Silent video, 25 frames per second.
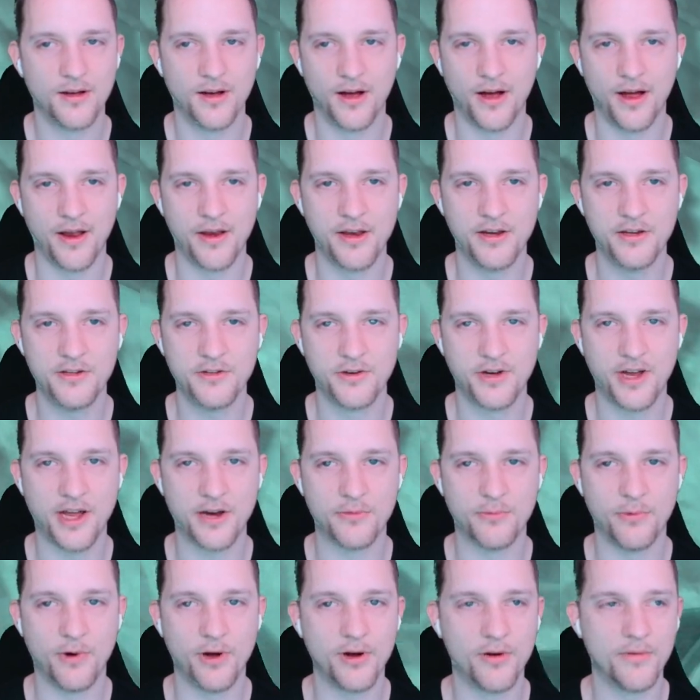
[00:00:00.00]
I need to get
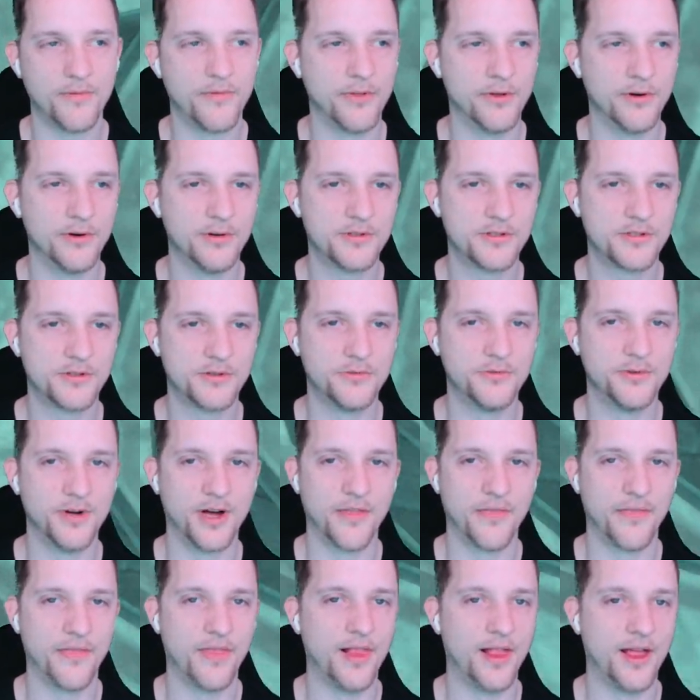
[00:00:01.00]
one of those two
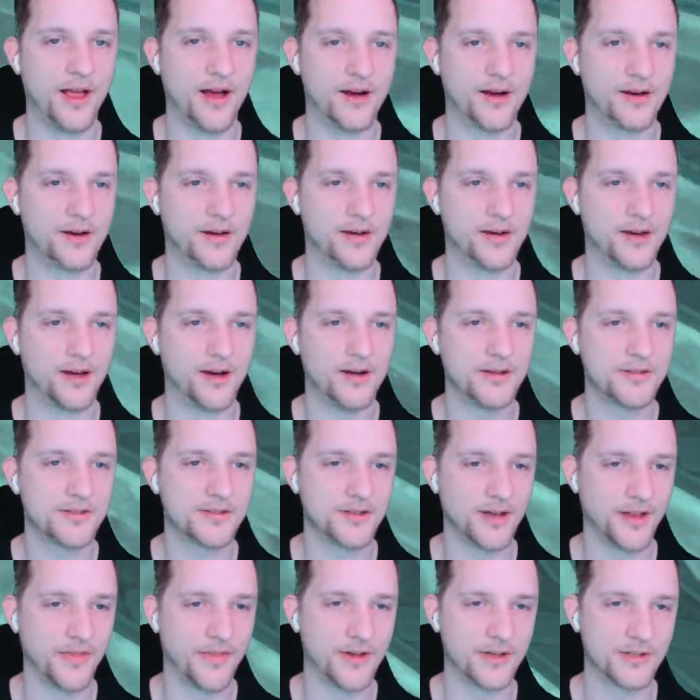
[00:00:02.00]
at there at
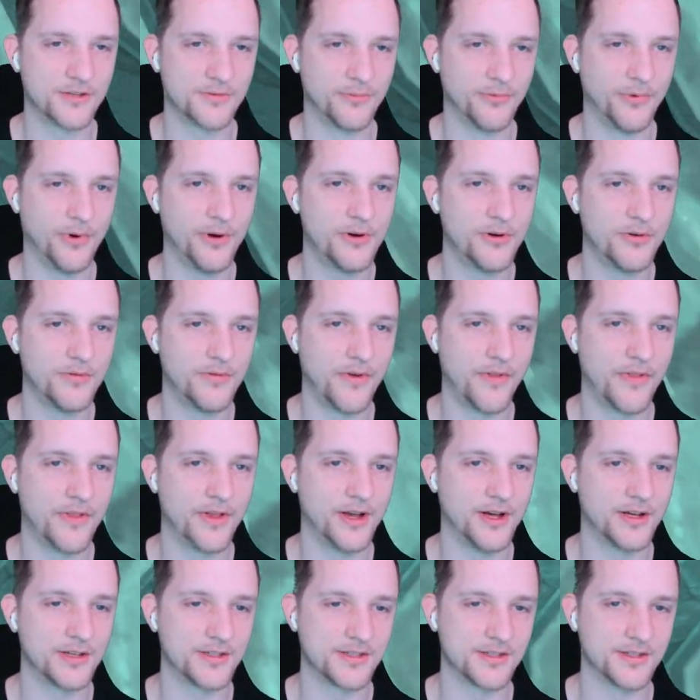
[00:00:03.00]
last, and there's one over
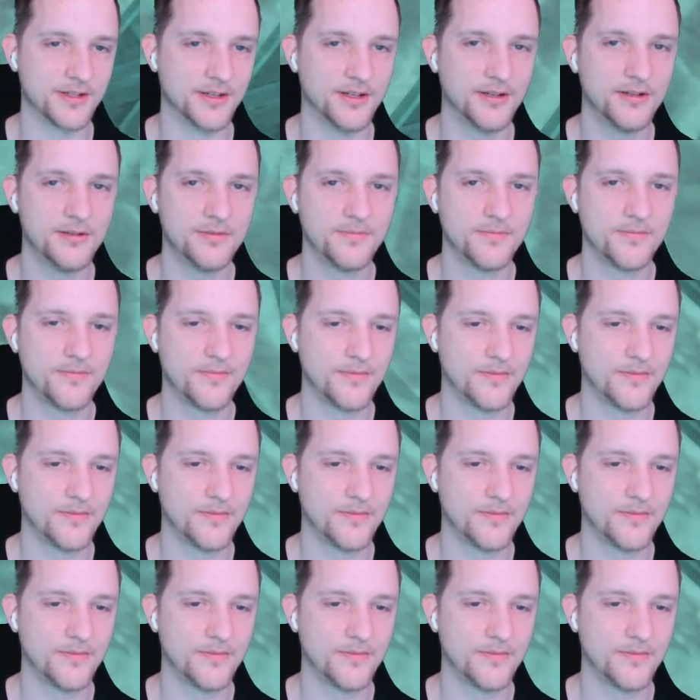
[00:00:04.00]
there still.